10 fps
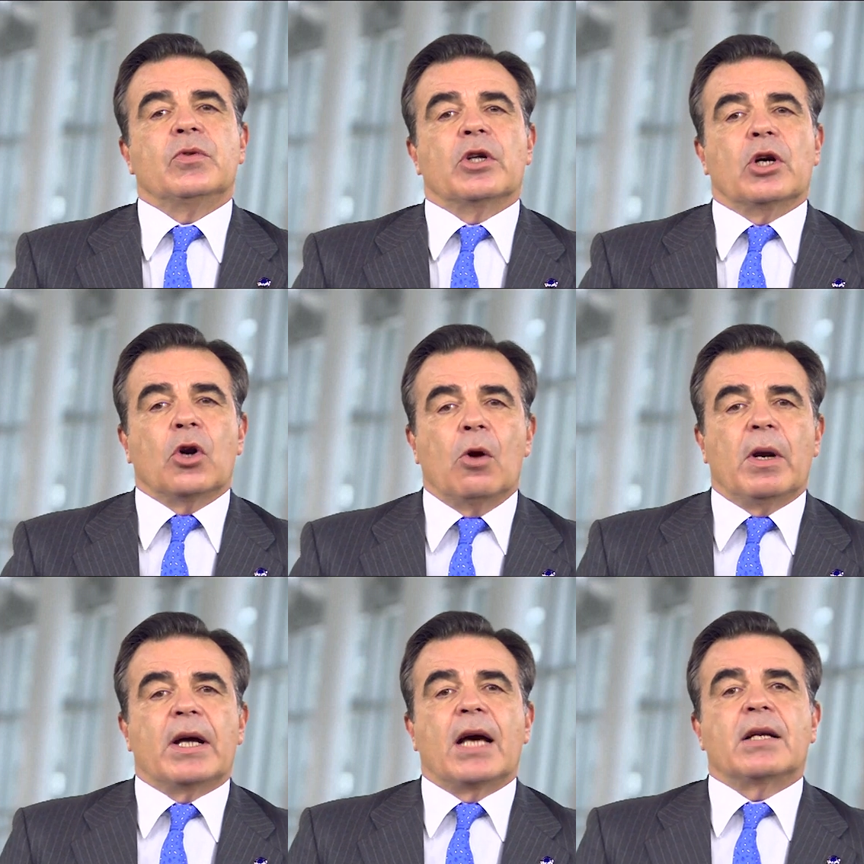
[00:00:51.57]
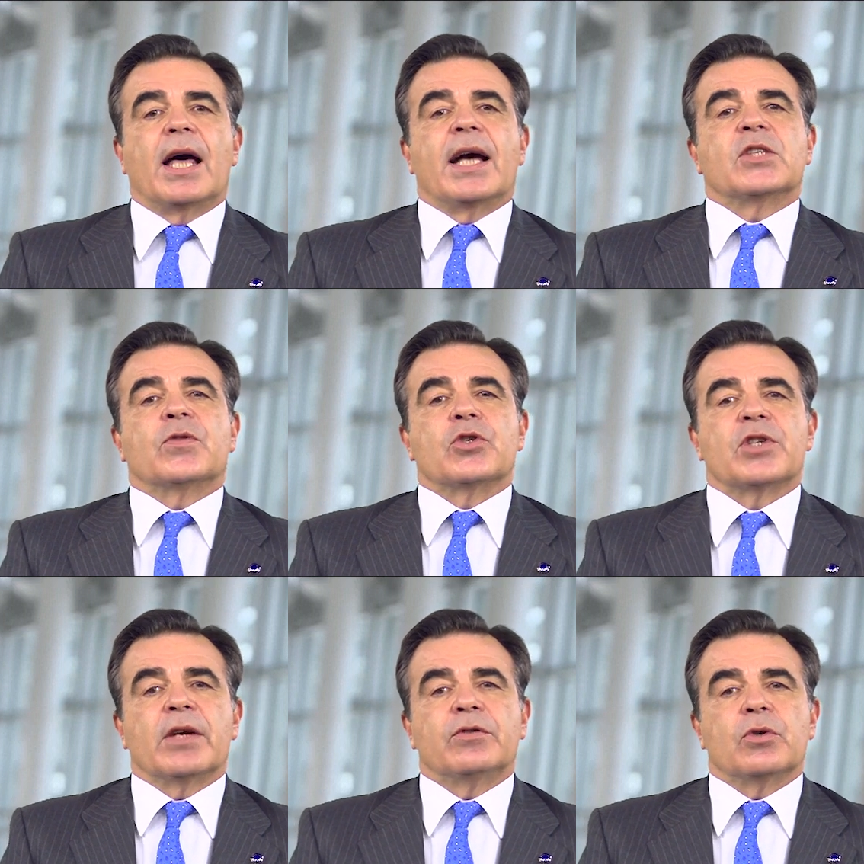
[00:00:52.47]
to the global guidelines for
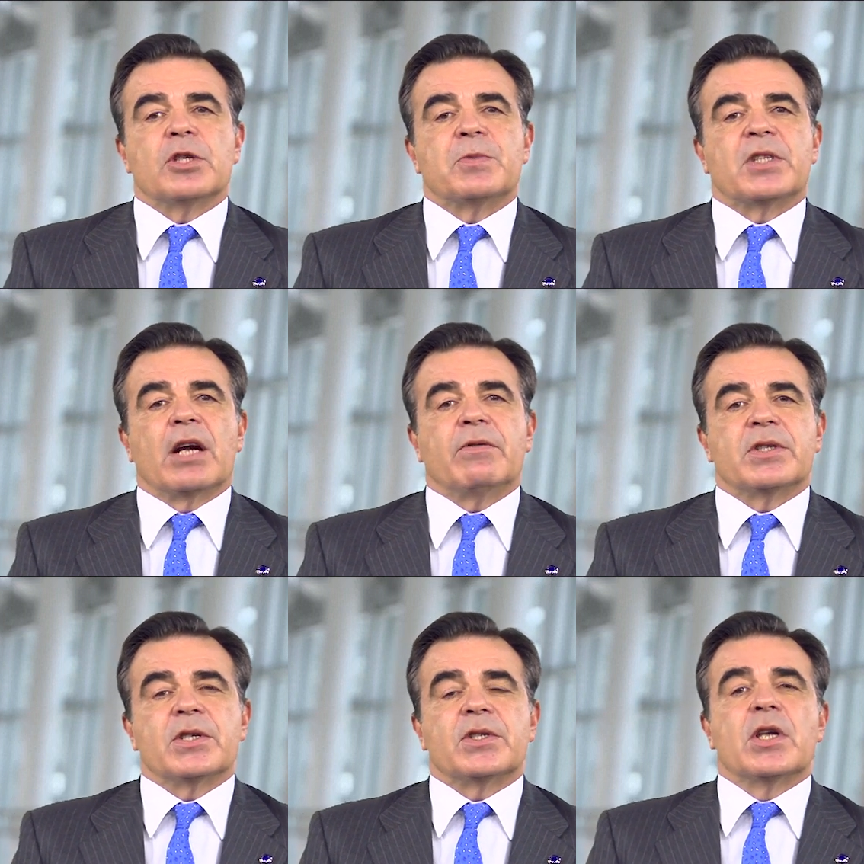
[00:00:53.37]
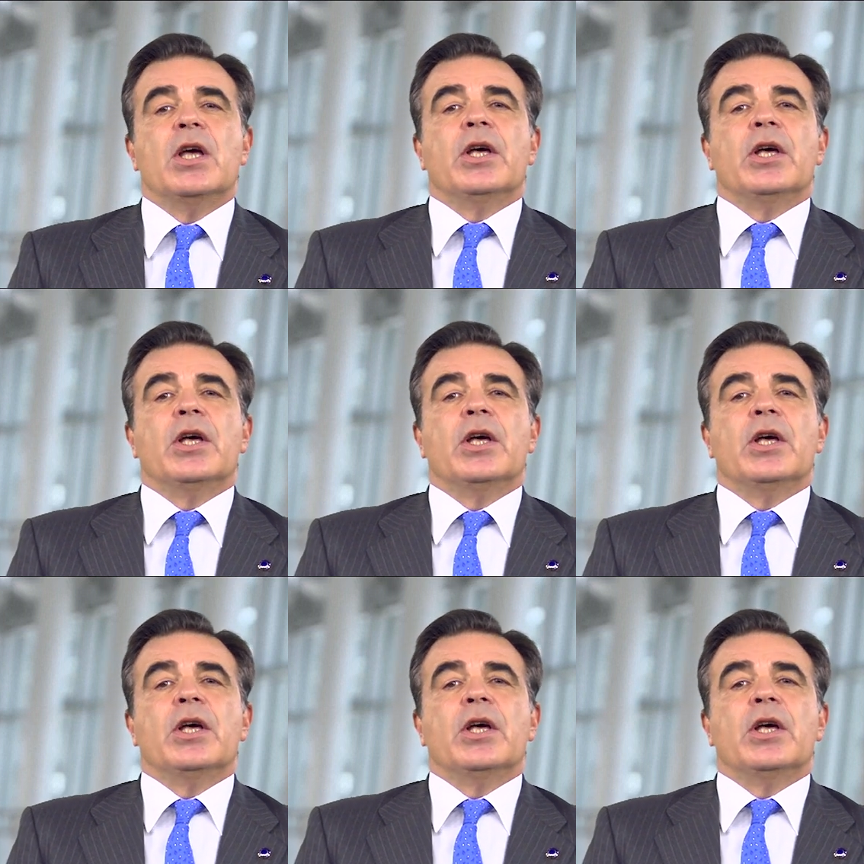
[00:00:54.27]
safe tourism services,